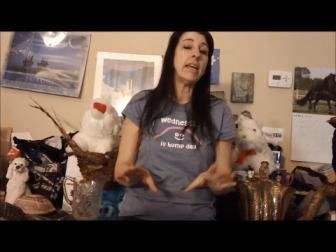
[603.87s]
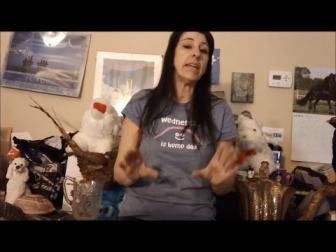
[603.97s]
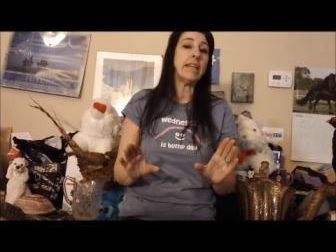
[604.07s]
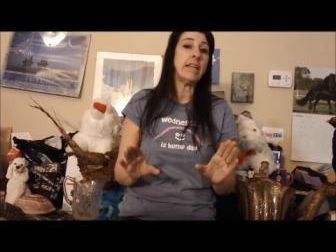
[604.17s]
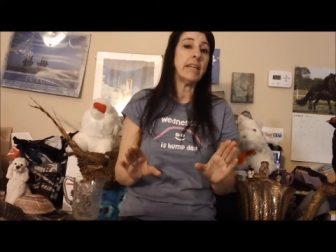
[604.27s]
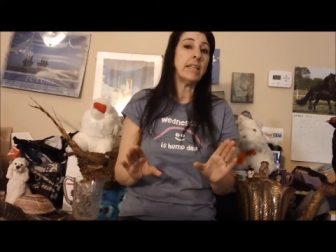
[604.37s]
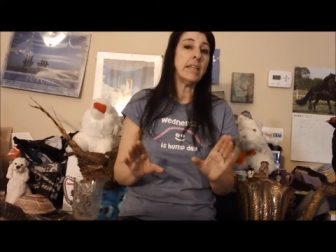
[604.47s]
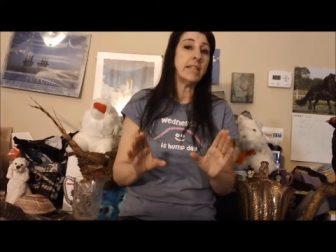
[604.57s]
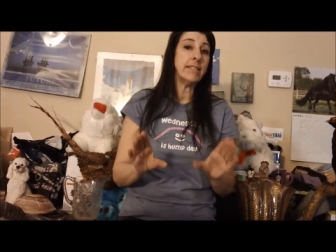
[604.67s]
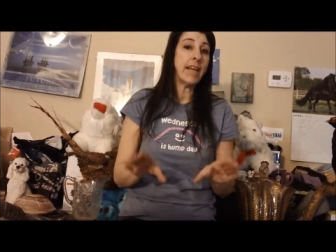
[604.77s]
in
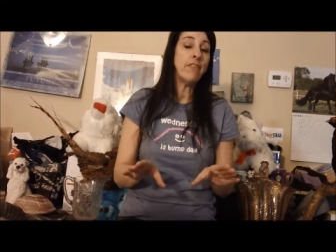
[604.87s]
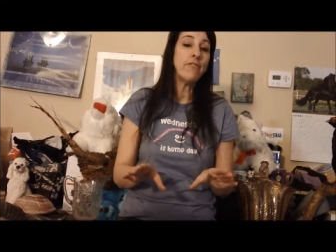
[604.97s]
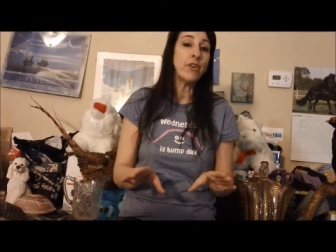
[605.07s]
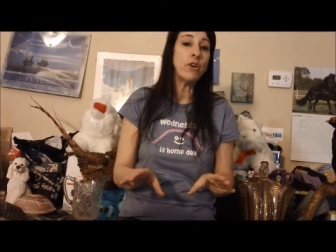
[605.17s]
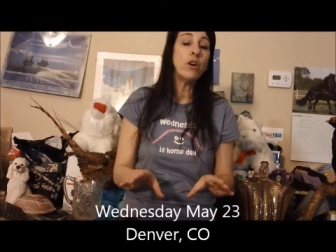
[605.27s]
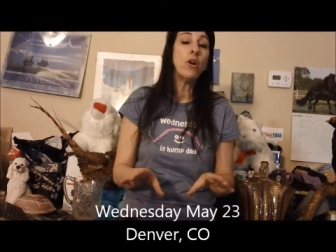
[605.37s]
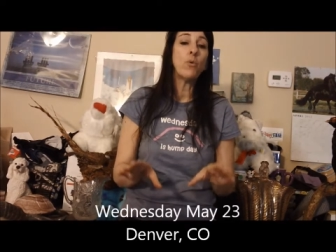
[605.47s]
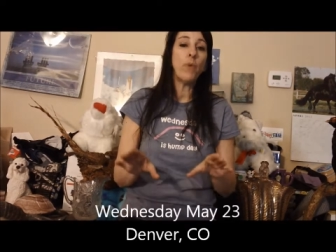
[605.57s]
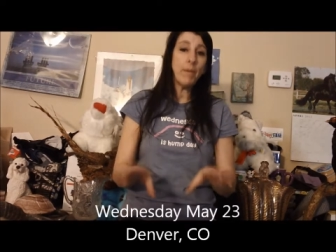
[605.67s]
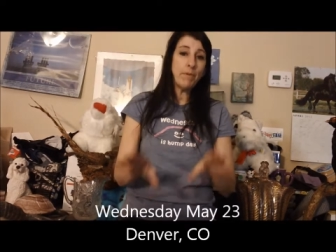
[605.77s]
Denver right